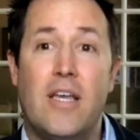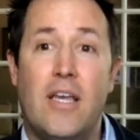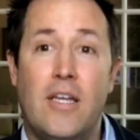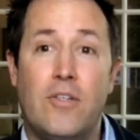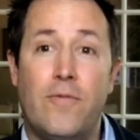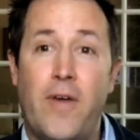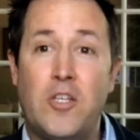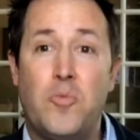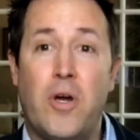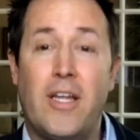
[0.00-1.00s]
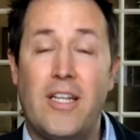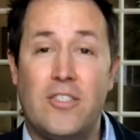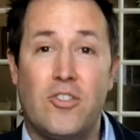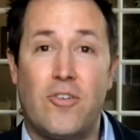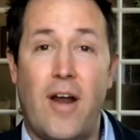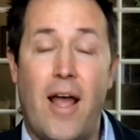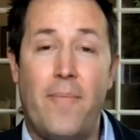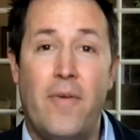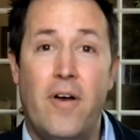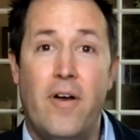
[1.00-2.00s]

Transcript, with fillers: into Facebook and Instagram